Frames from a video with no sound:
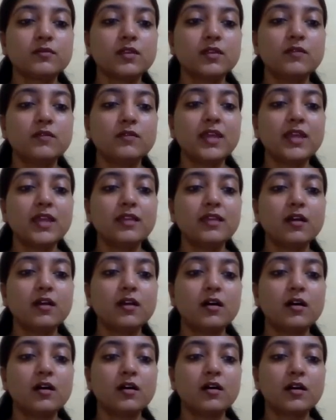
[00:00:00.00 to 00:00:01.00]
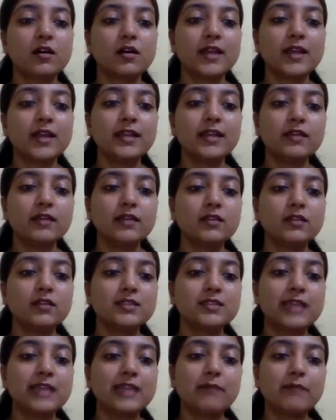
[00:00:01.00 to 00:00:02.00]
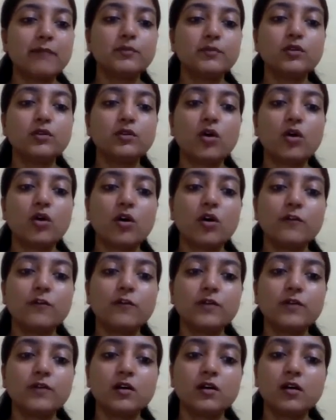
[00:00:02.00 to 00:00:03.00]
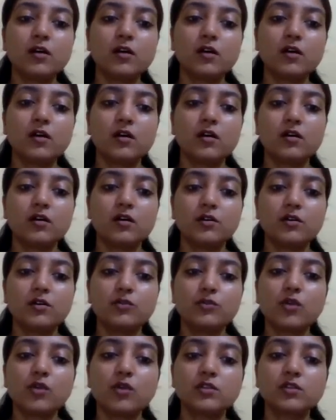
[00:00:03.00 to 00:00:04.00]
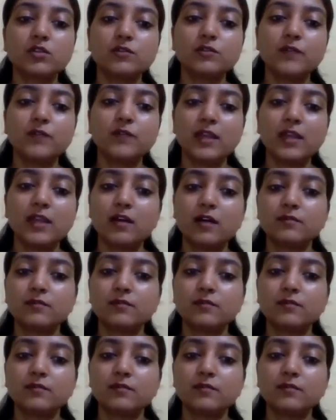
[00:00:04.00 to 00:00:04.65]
we can get here the example of Drosophila,